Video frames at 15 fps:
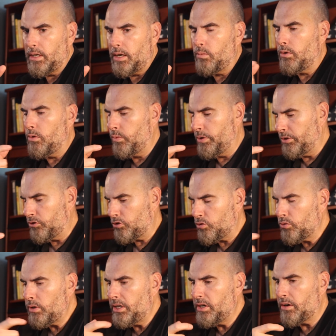and what we
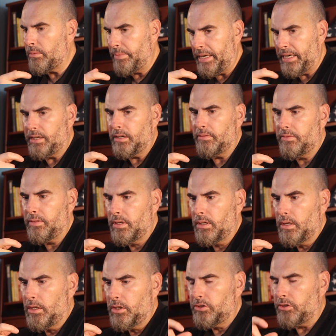truly are made of.
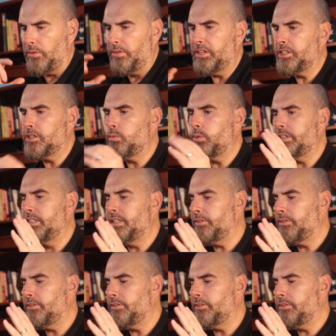So this is what